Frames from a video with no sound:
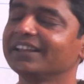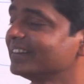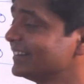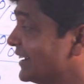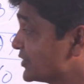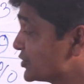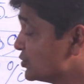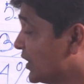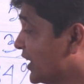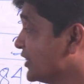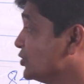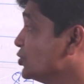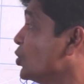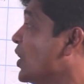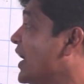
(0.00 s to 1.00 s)
That's why
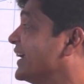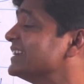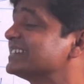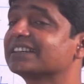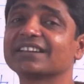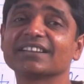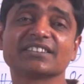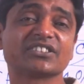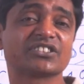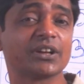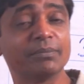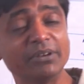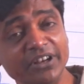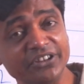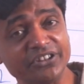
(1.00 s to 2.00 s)
no additional
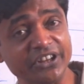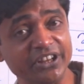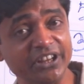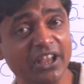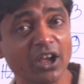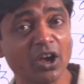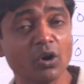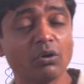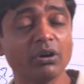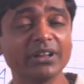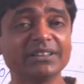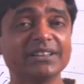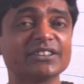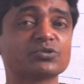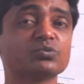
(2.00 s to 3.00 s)
stability
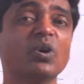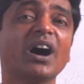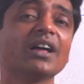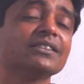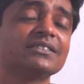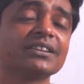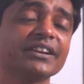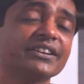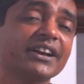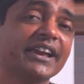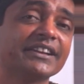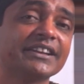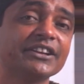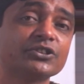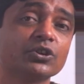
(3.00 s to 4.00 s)
when this
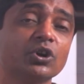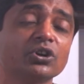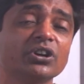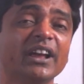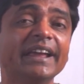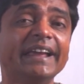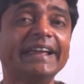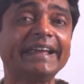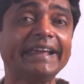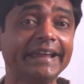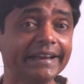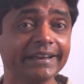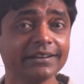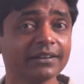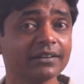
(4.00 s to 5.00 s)
1,3-diketone
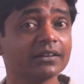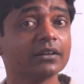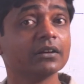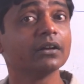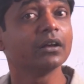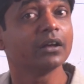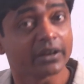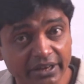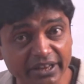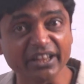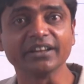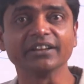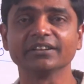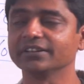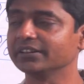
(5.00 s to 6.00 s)
in
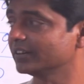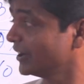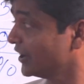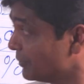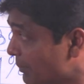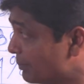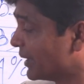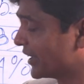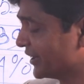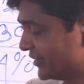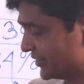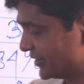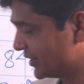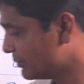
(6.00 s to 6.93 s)
ring. Remember it.